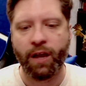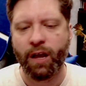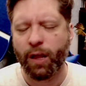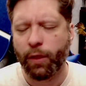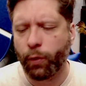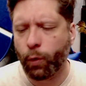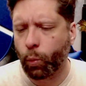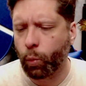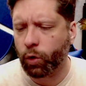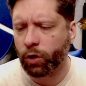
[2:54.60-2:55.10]

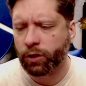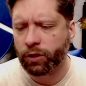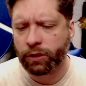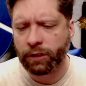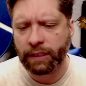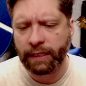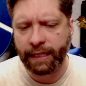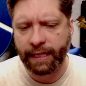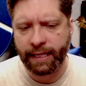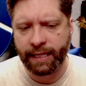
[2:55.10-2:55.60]
The
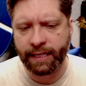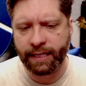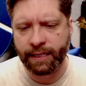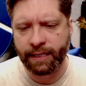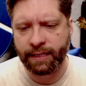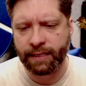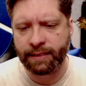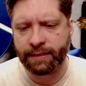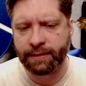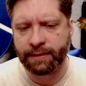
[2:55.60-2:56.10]
world
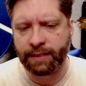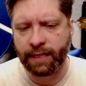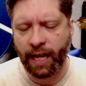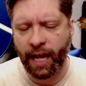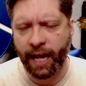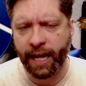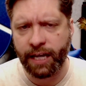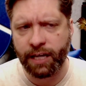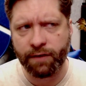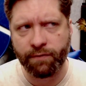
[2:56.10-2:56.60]
is
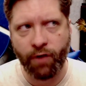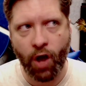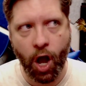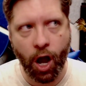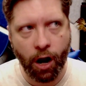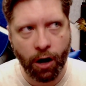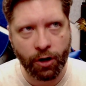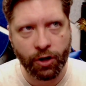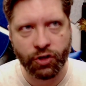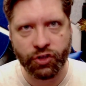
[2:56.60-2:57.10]
kind of
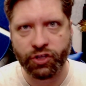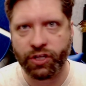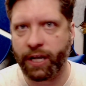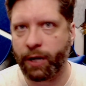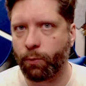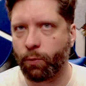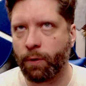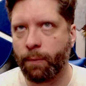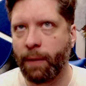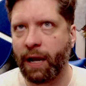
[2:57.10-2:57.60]
harsh.
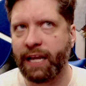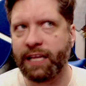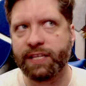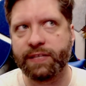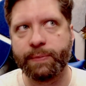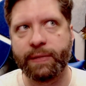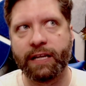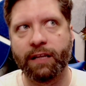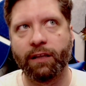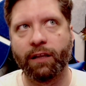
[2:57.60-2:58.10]
It reminds
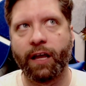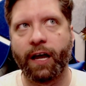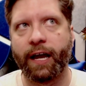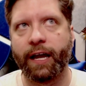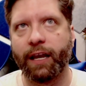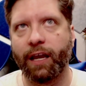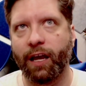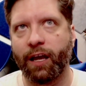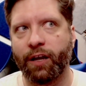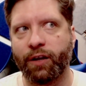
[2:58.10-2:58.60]
me a
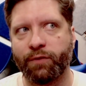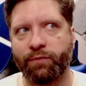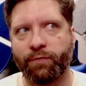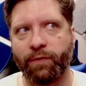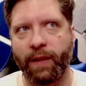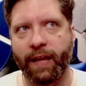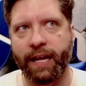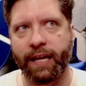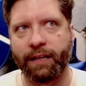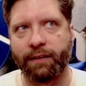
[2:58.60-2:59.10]
lot of
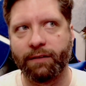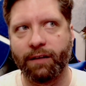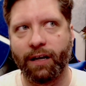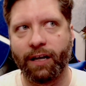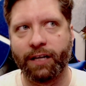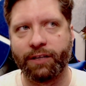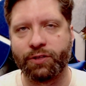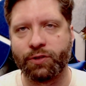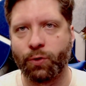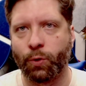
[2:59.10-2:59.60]
like
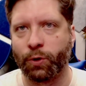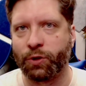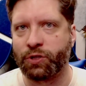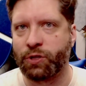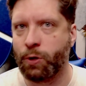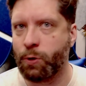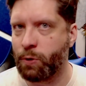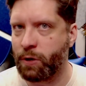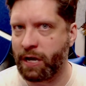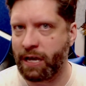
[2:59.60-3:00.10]
a
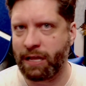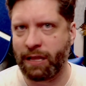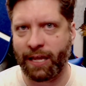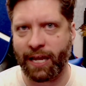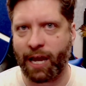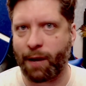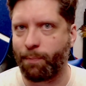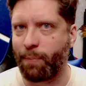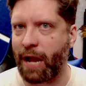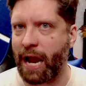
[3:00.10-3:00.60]
Tortuga,
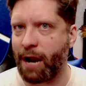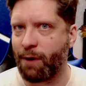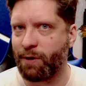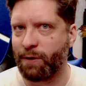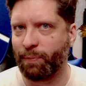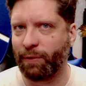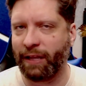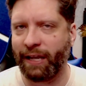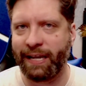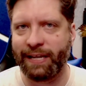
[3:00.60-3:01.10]
like a
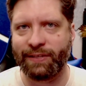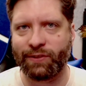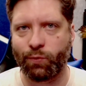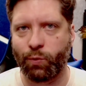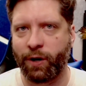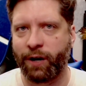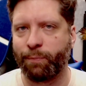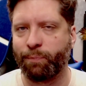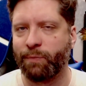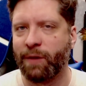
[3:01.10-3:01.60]
pirate place
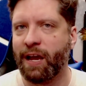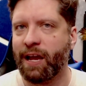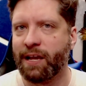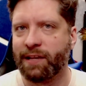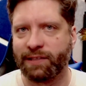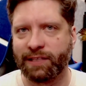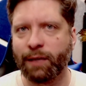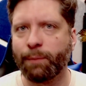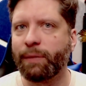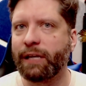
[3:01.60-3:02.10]
where
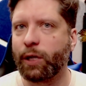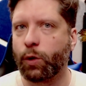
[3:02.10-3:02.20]
somebody